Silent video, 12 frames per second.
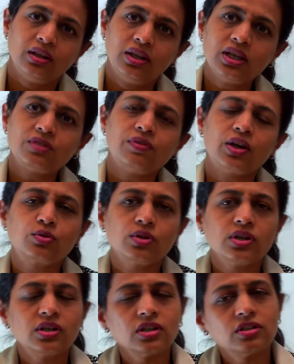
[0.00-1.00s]
These
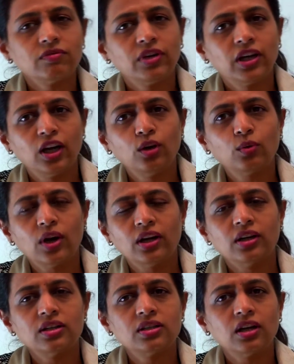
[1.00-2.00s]
fluctuations we tend to
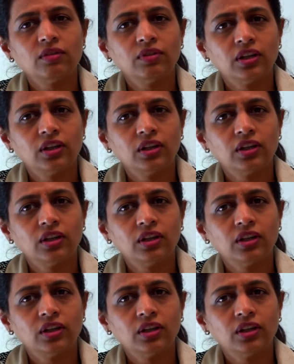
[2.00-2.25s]
understand